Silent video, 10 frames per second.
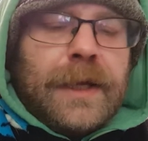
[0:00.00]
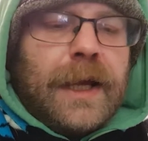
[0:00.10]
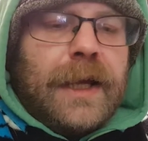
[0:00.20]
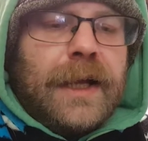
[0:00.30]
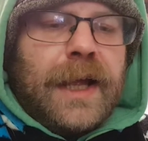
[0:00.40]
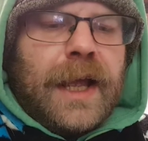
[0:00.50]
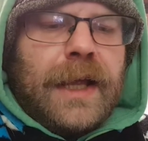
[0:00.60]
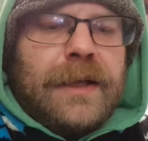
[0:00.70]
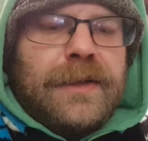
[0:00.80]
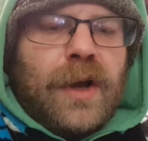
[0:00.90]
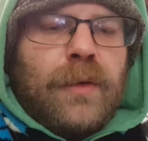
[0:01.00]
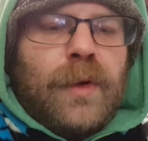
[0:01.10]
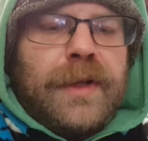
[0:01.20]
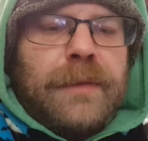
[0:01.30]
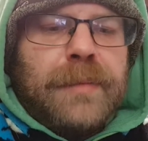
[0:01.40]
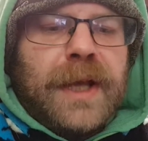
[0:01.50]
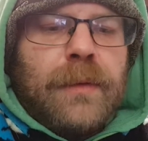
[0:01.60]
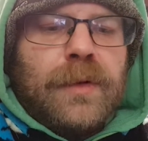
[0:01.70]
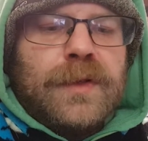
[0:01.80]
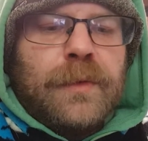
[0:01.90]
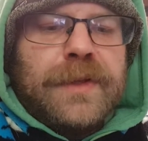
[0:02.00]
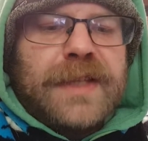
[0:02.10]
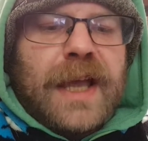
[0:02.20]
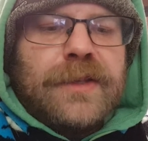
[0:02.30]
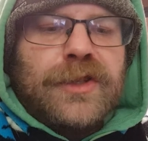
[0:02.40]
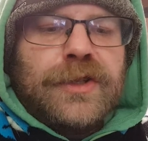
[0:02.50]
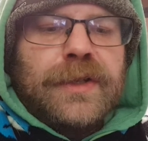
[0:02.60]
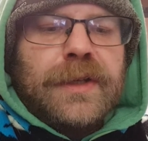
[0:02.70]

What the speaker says: and I want to be able to attach